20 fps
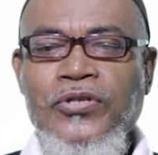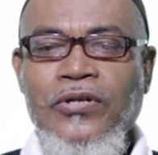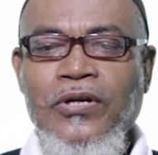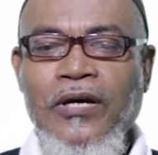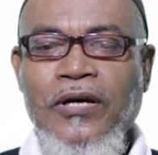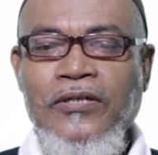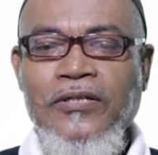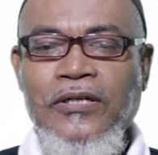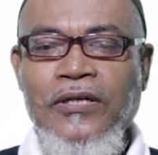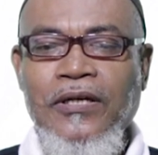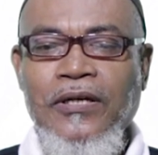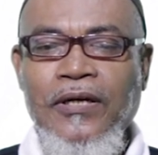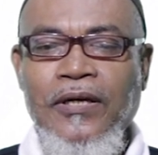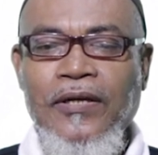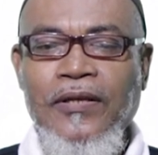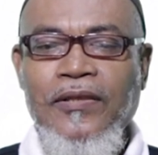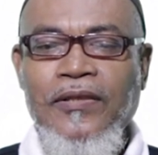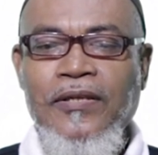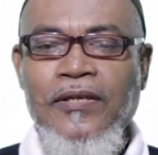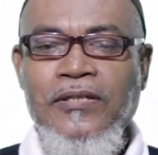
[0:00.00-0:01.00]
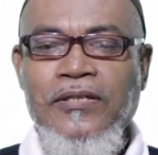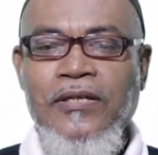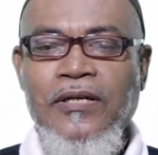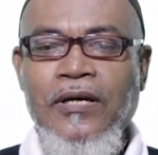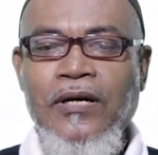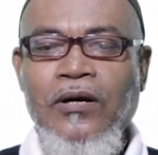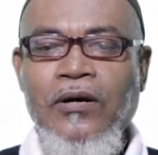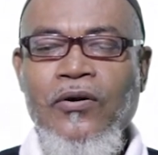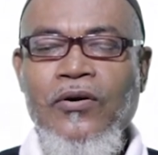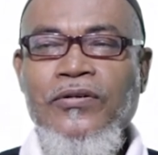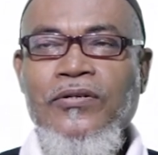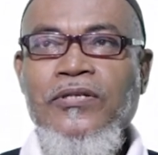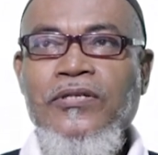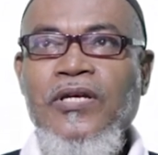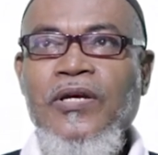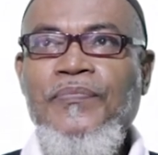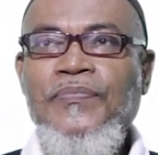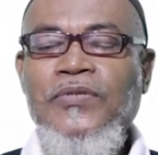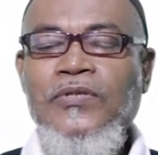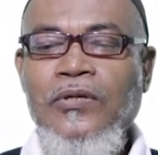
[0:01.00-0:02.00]
structure, these are
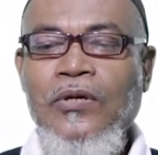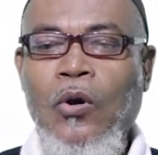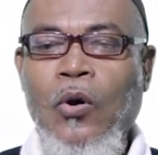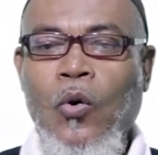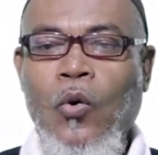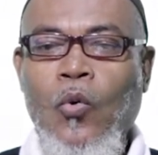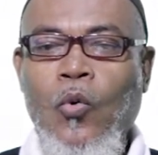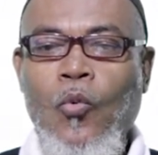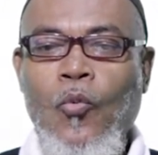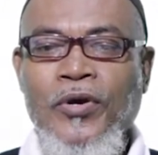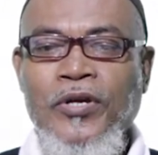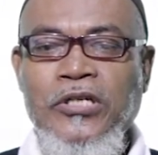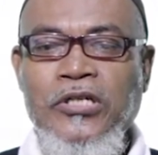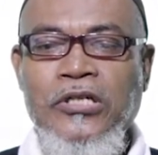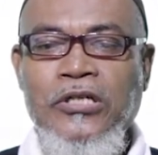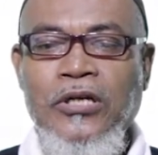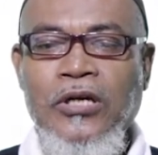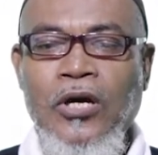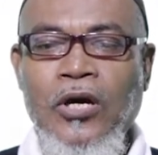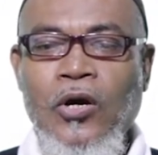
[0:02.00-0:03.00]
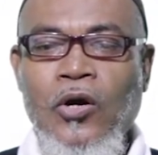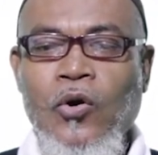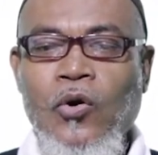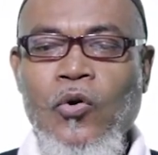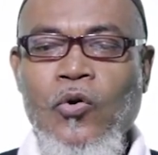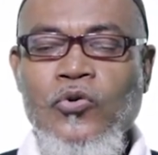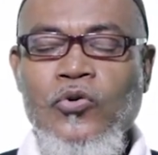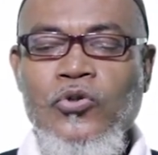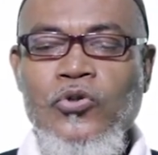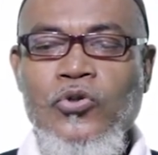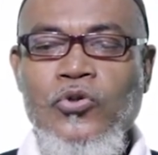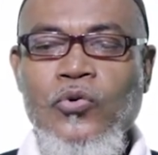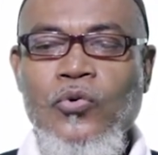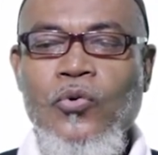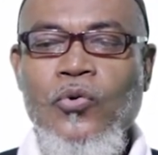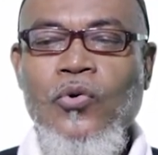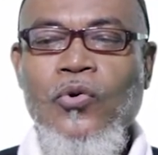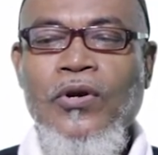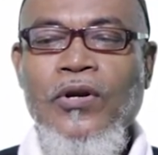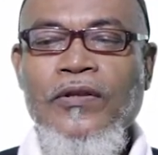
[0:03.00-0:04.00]
concepts which
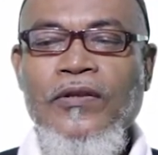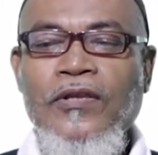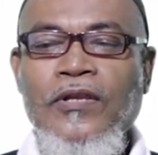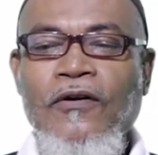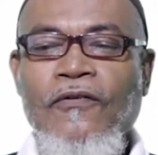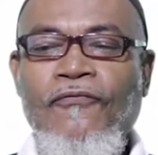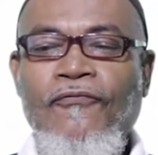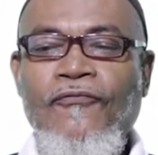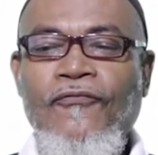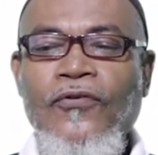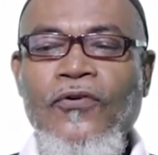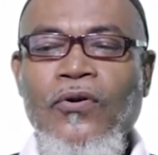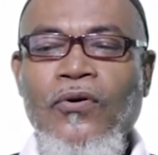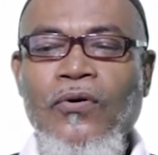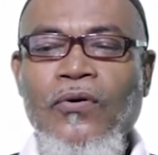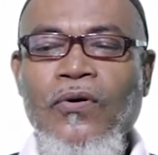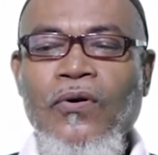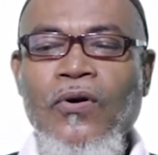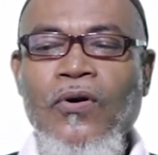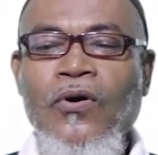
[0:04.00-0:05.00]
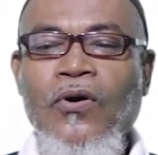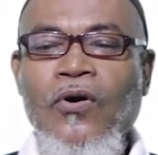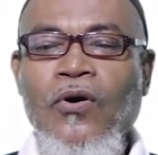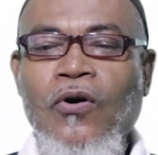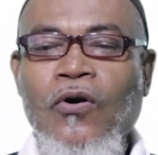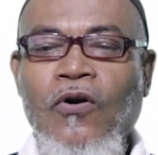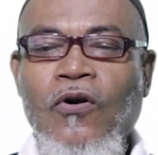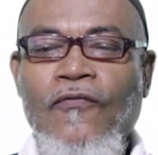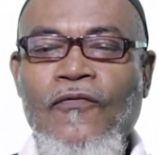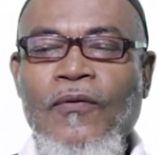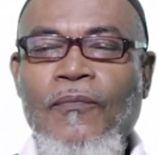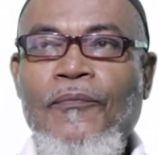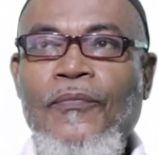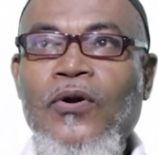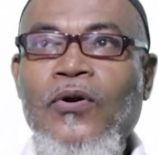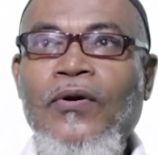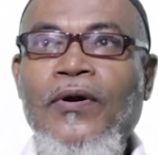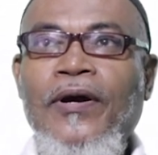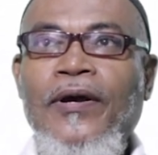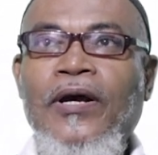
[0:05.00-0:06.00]
control the flow of a
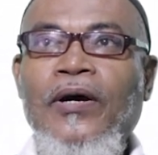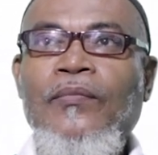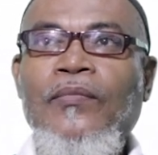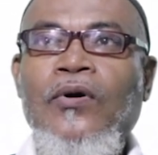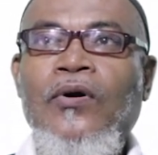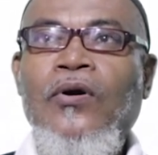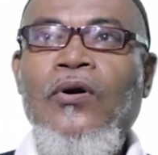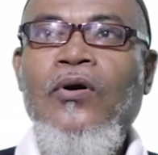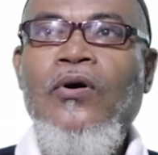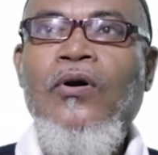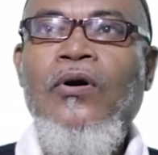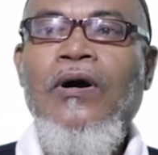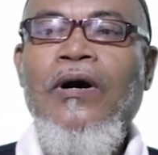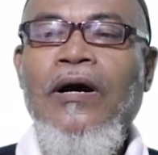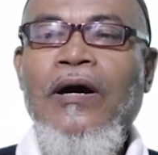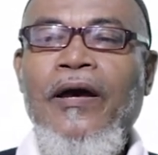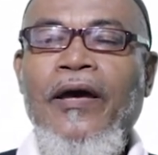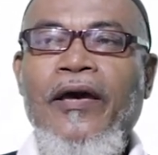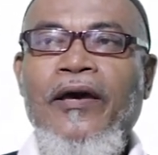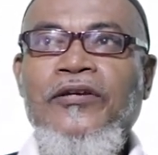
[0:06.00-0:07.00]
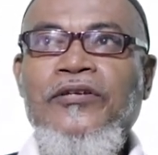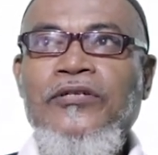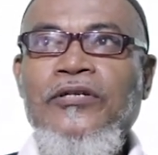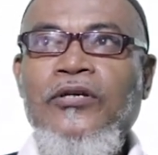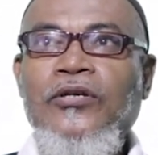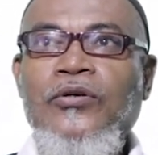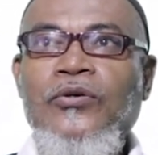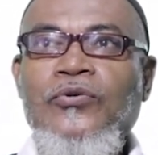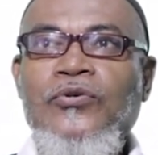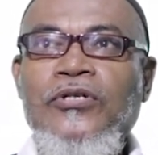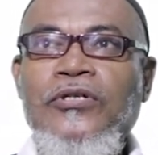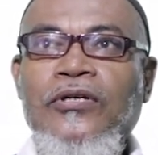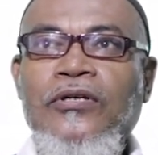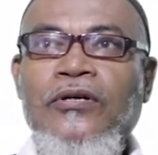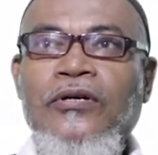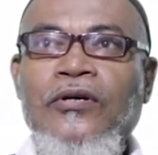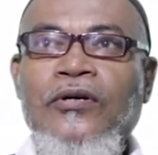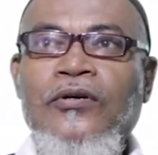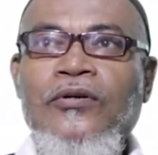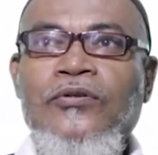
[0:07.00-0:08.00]
program execution.
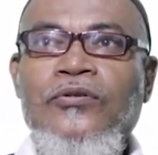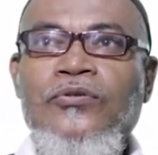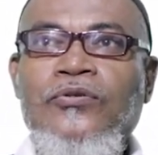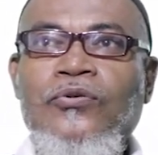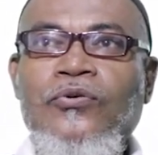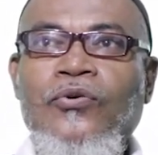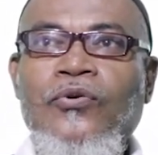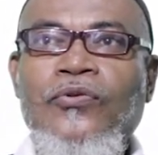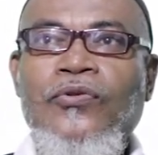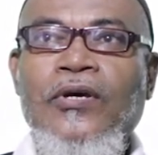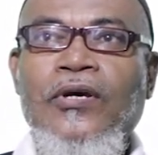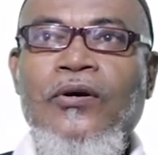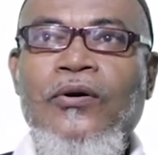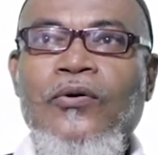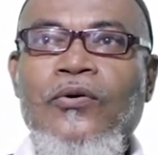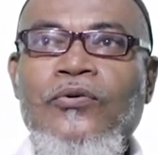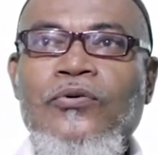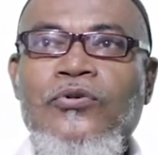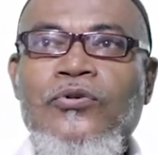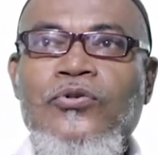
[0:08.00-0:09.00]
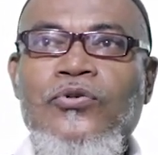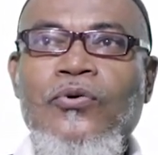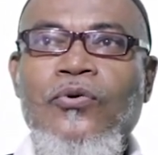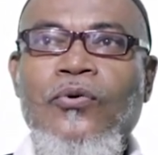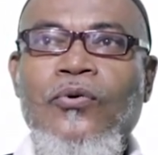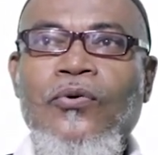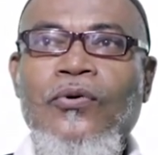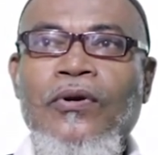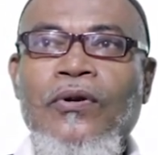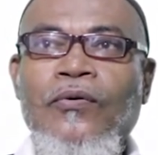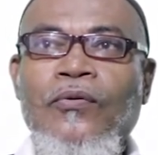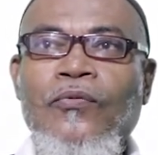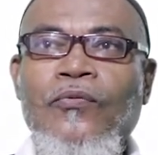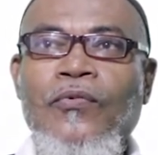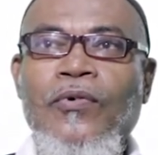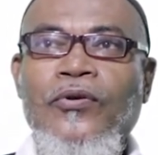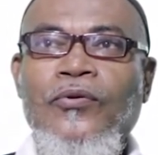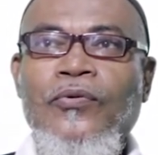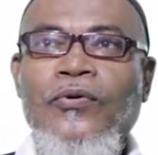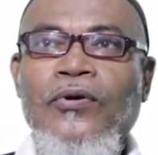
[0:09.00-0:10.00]
So they control
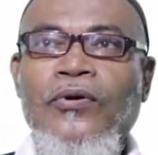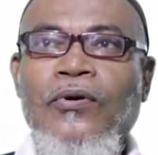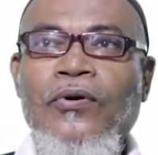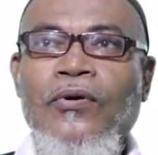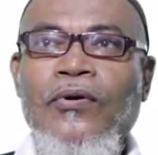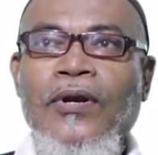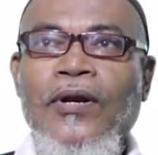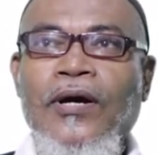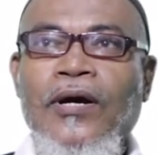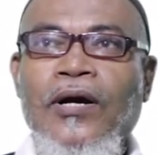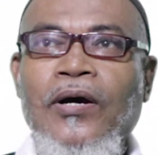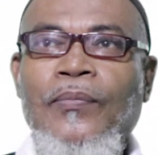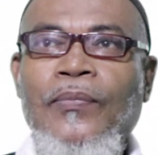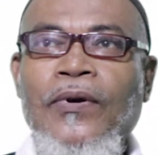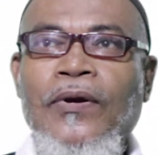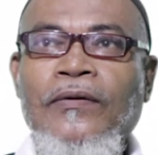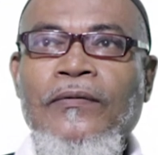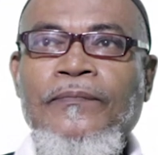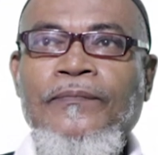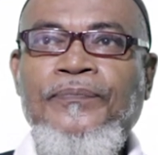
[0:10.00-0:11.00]
what we call up